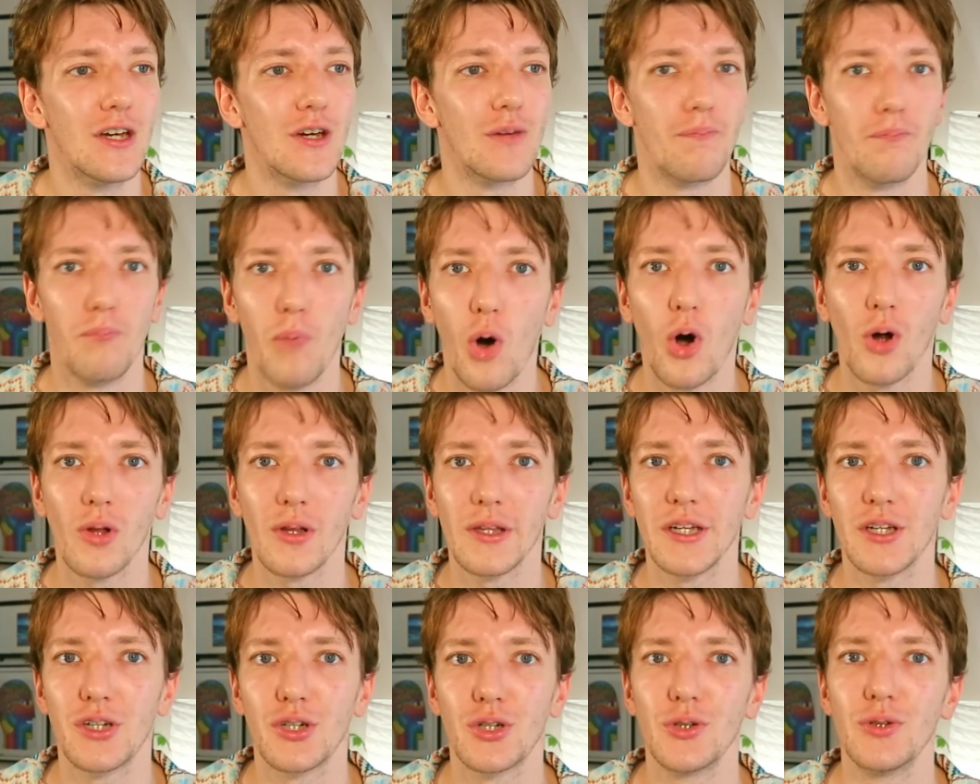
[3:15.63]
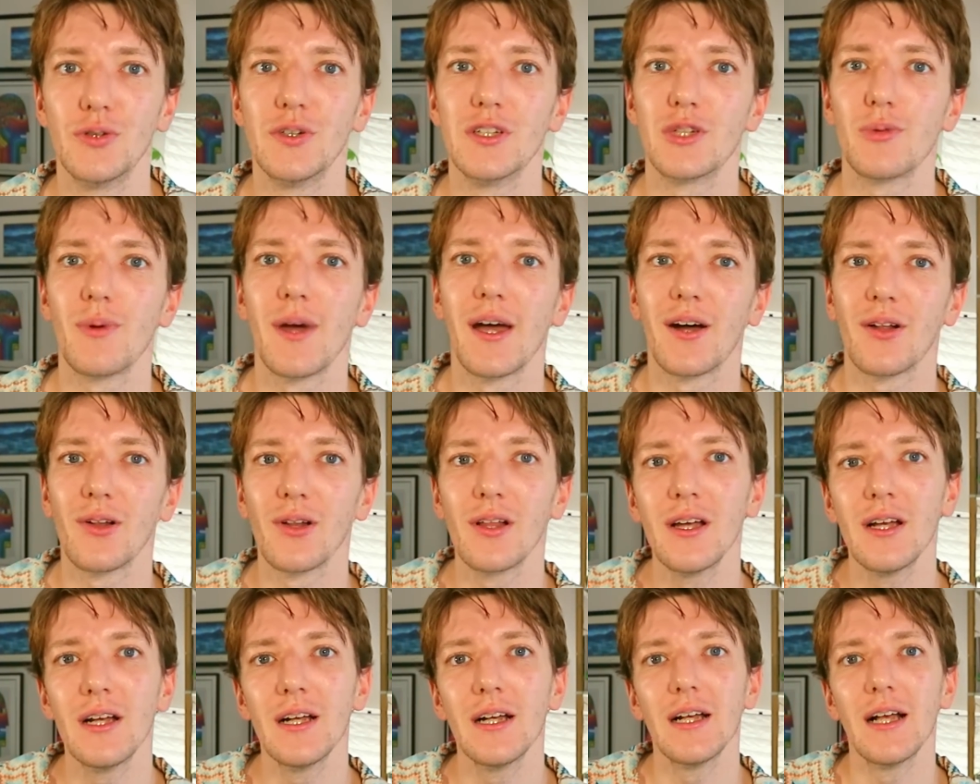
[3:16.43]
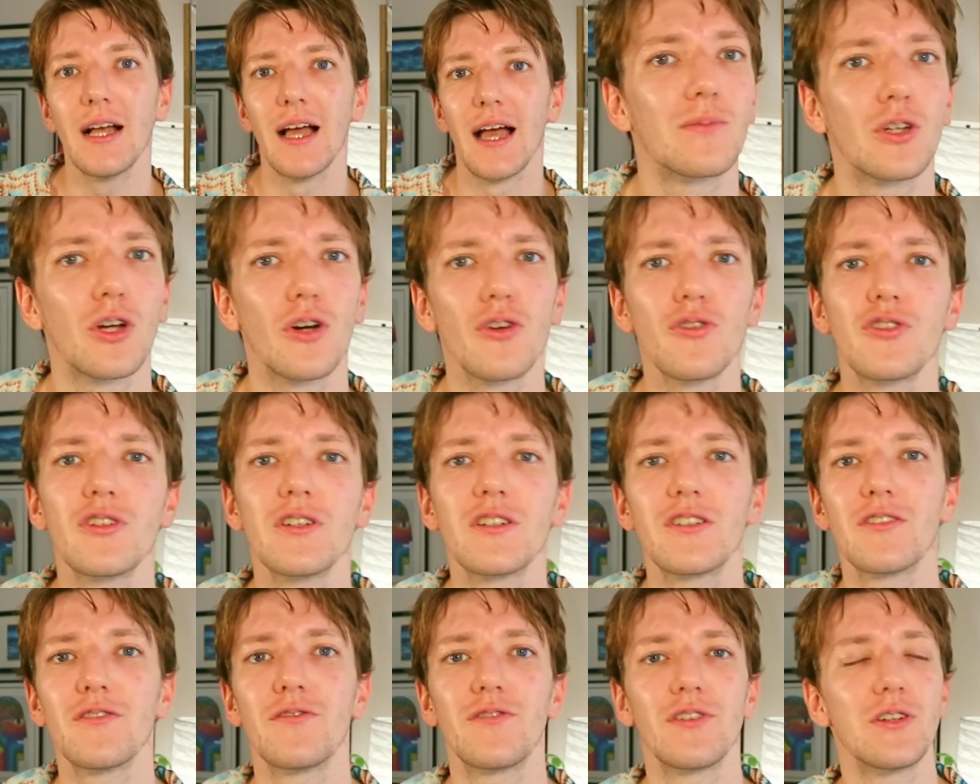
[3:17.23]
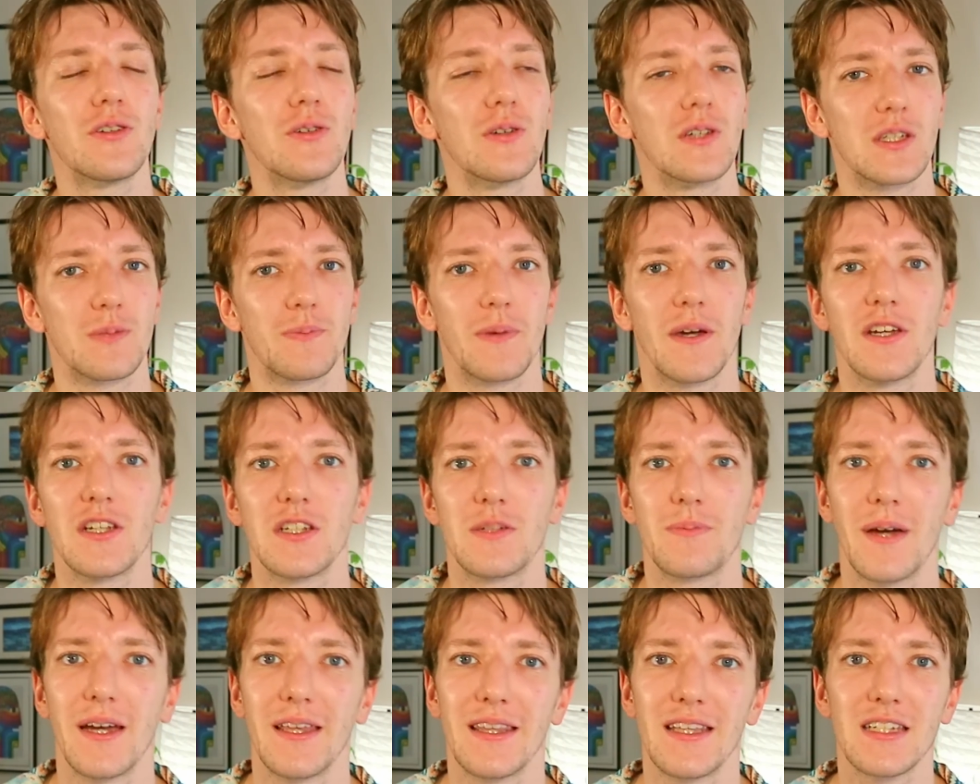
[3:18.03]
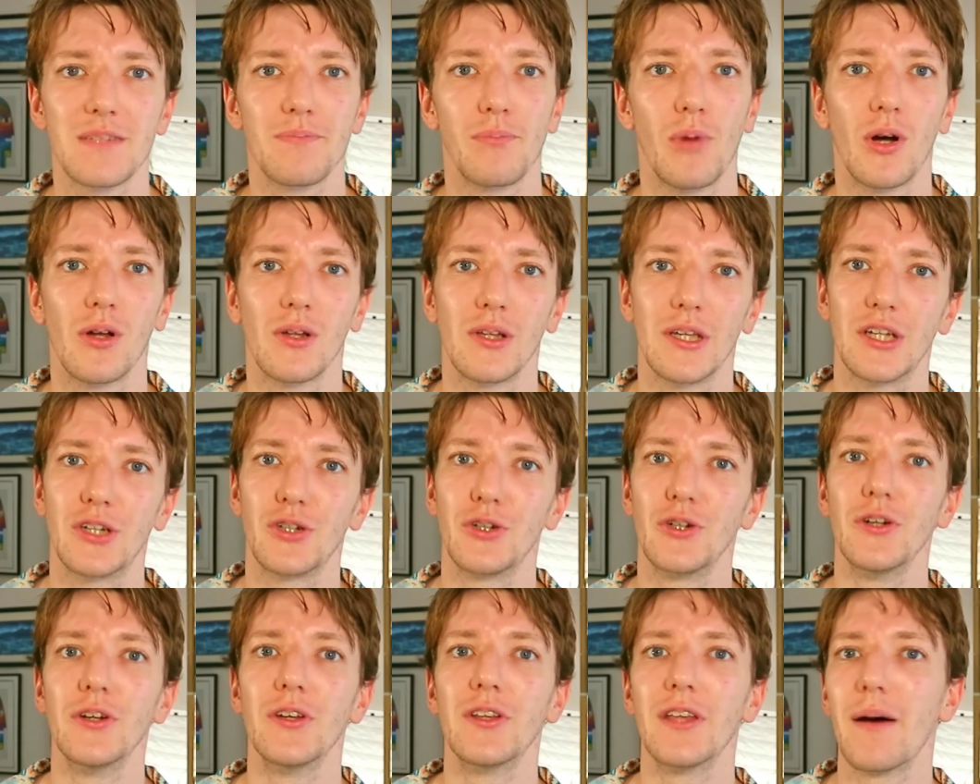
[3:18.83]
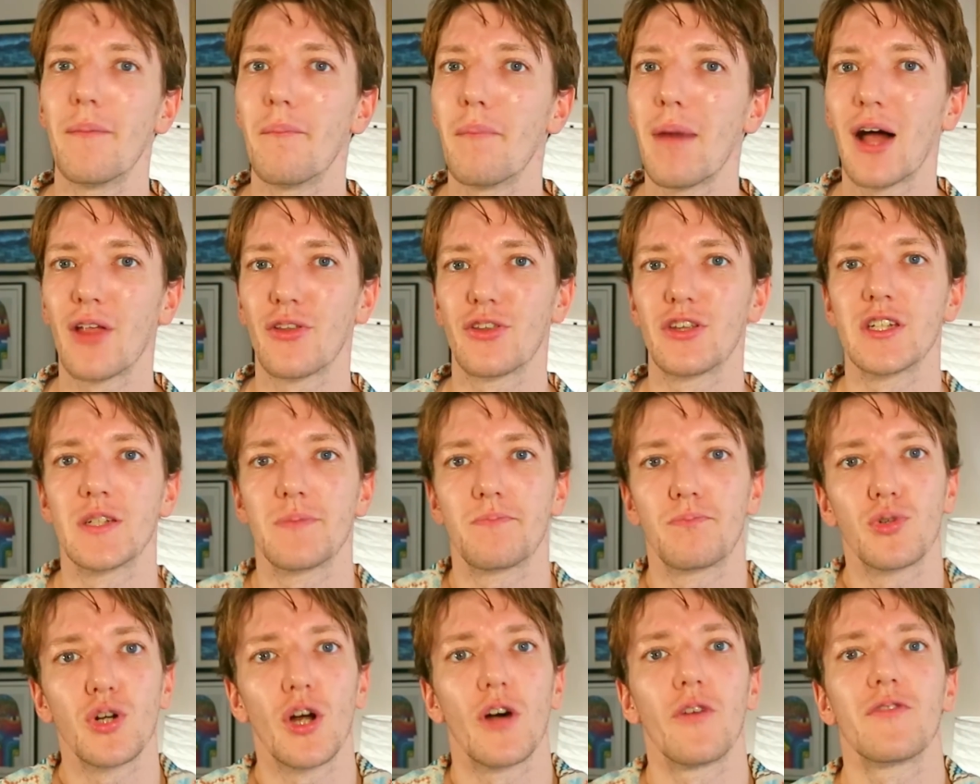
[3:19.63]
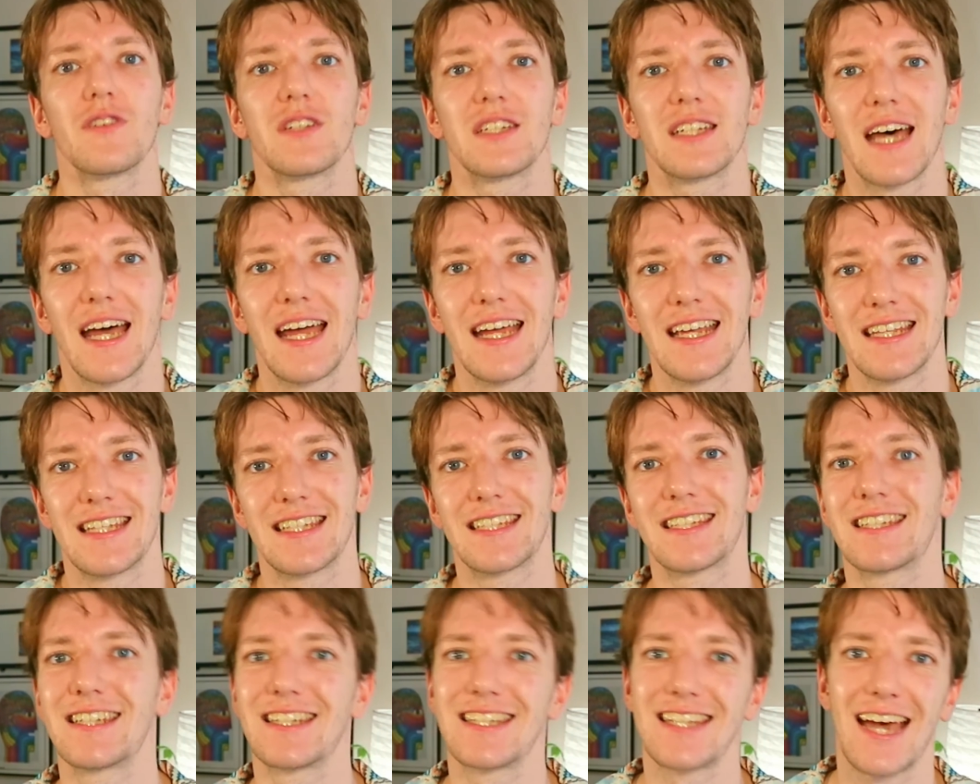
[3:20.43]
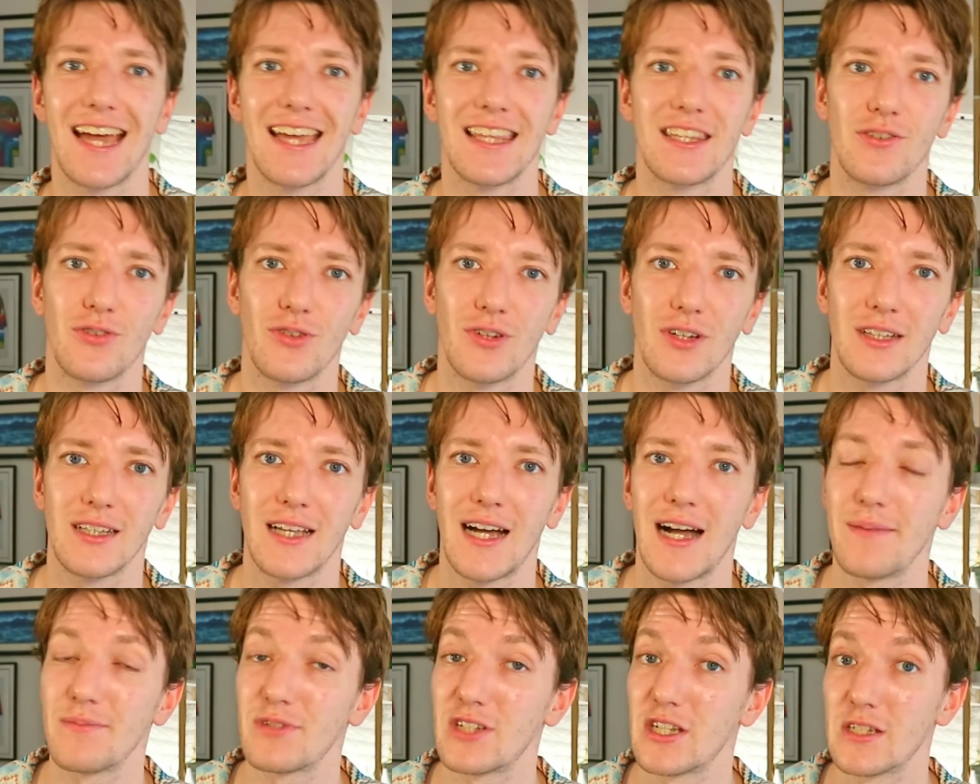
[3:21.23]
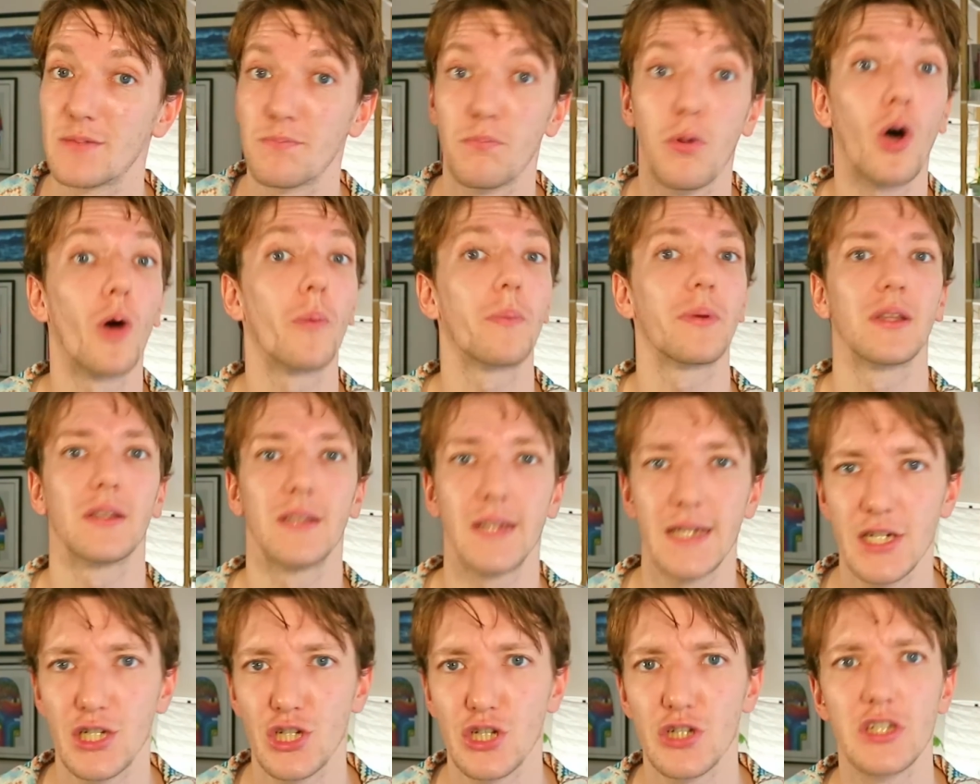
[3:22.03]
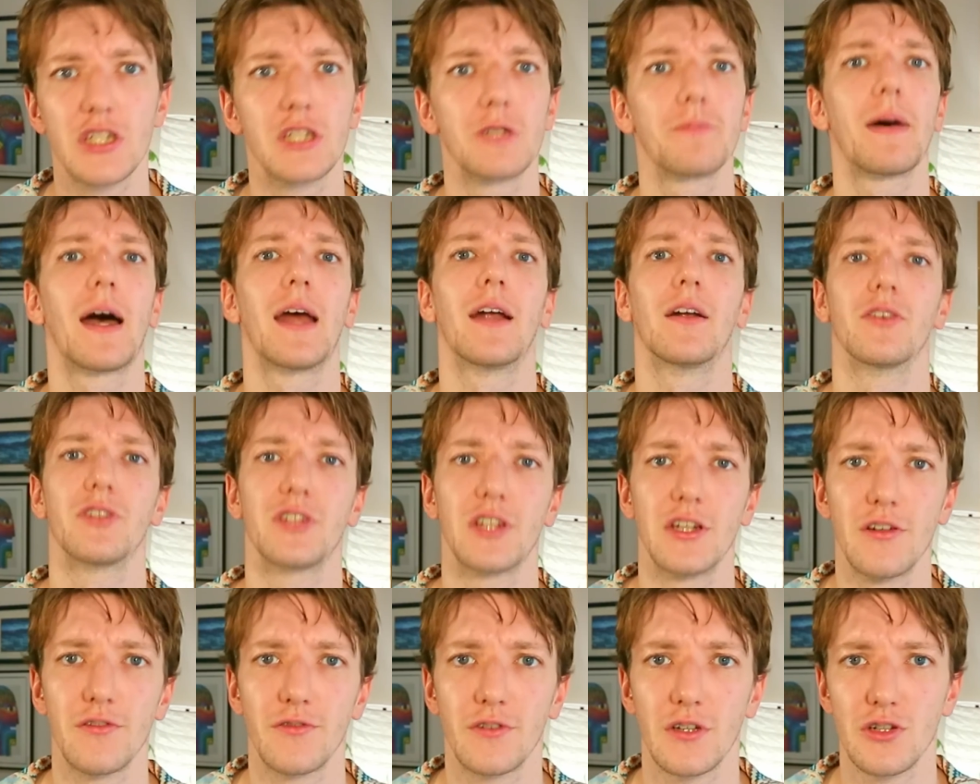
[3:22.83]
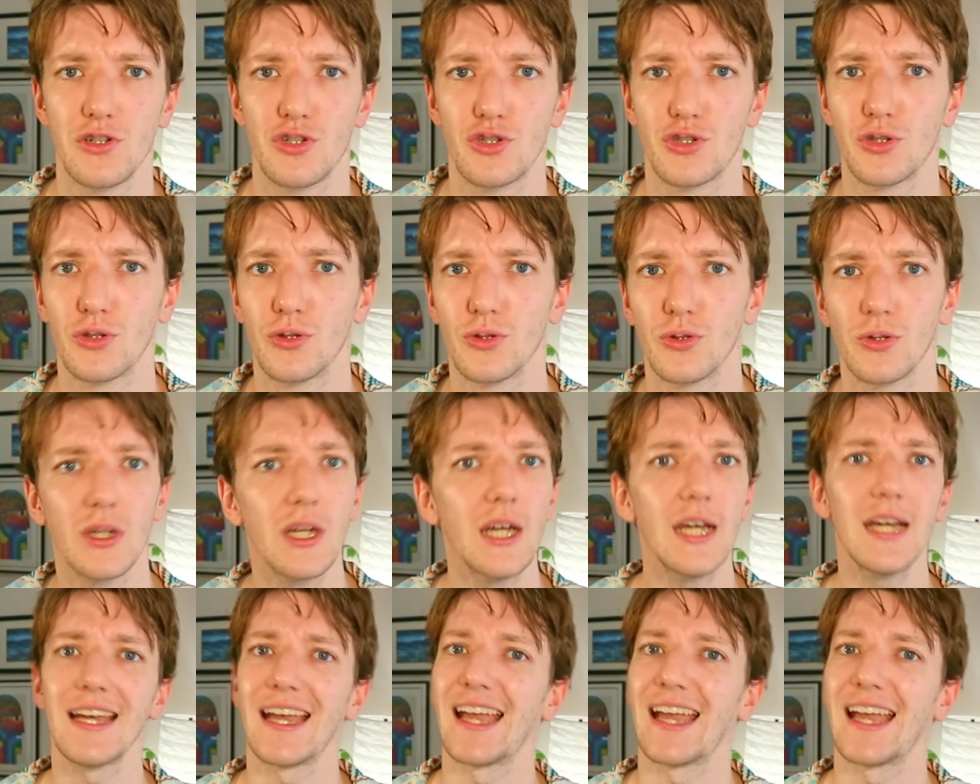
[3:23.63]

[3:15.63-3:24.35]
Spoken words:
motley crew as well. Contrary to view espoused by this motley crew that Malthus prophesied societal collapse as population spirals out of control,